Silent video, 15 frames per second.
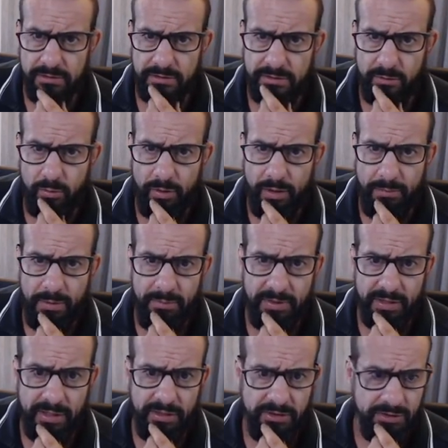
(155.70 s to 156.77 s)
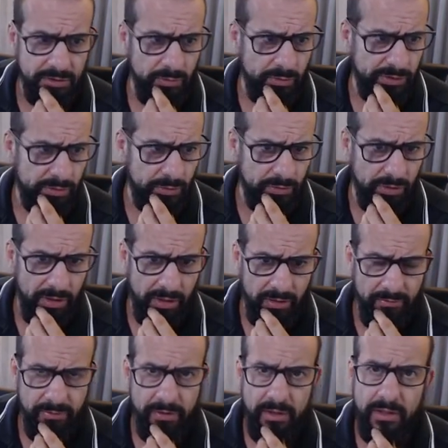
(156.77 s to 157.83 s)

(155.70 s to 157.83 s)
web application we do have.